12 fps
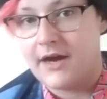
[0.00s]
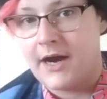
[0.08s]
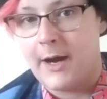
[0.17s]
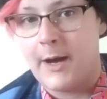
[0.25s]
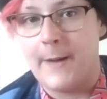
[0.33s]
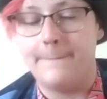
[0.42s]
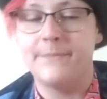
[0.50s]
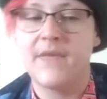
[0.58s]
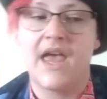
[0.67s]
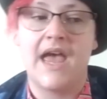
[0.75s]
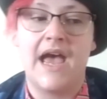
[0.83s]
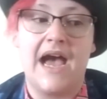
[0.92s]
and
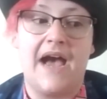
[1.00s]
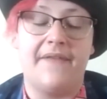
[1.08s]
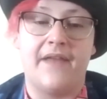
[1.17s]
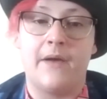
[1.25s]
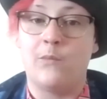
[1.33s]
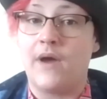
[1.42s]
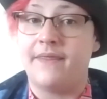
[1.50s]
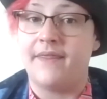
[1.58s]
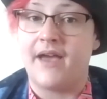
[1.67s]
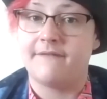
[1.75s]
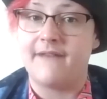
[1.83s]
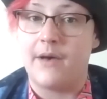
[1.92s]
then when
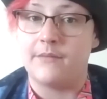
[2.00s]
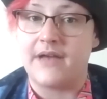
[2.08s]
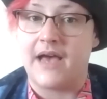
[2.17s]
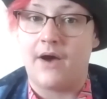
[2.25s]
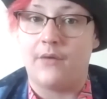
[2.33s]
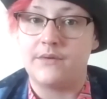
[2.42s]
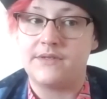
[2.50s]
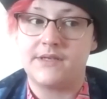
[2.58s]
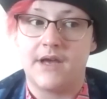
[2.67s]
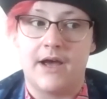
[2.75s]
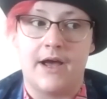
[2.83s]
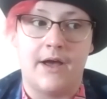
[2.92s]
they found out
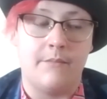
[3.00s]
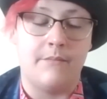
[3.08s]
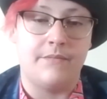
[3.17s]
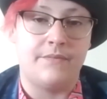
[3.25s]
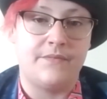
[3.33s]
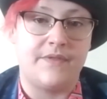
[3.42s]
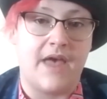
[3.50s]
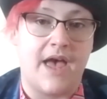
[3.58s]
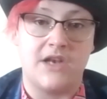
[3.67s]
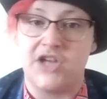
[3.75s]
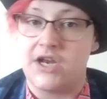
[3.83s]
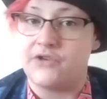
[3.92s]

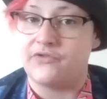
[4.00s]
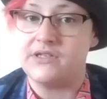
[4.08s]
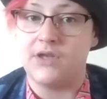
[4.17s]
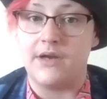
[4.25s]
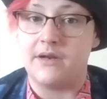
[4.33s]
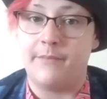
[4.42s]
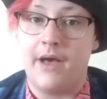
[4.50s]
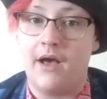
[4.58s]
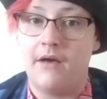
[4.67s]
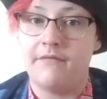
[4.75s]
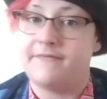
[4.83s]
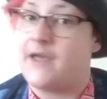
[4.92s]
their gender assigned at
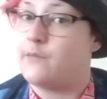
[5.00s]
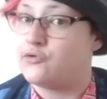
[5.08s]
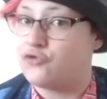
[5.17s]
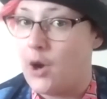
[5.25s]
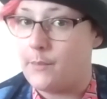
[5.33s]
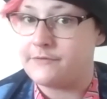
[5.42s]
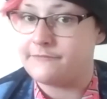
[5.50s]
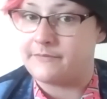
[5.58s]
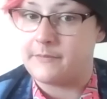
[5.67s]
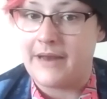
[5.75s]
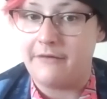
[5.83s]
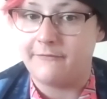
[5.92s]
birth, they were dropped
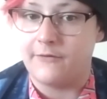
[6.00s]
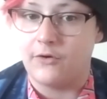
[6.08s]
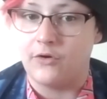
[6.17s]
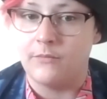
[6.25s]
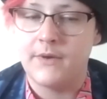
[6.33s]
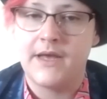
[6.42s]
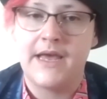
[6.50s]
from the platform.